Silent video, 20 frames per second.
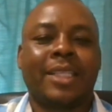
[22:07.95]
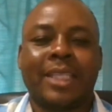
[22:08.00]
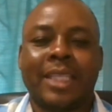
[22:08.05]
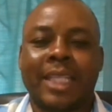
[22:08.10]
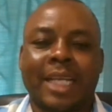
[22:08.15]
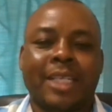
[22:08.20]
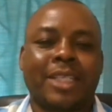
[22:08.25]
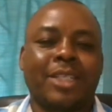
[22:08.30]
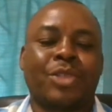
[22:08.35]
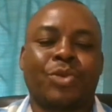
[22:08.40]

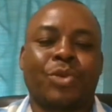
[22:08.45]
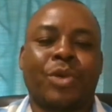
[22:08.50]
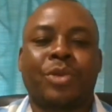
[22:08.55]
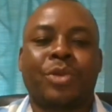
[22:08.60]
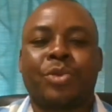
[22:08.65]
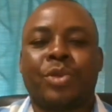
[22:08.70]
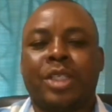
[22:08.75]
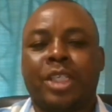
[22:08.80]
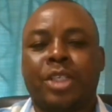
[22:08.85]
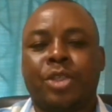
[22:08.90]
That is
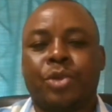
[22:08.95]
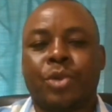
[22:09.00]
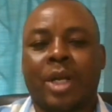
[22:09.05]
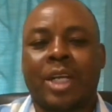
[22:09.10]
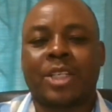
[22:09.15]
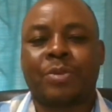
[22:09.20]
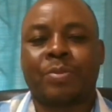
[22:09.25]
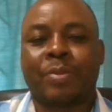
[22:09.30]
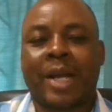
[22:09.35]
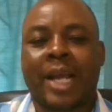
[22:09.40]
what we need to
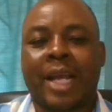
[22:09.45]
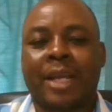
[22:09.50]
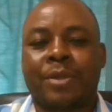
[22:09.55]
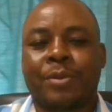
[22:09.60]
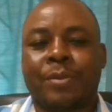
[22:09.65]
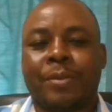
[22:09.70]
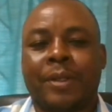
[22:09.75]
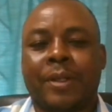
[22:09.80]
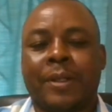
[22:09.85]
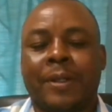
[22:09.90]
aspire
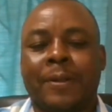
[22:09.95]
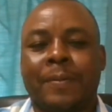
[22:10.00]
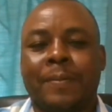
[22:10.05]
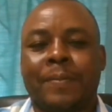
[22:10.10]
to be.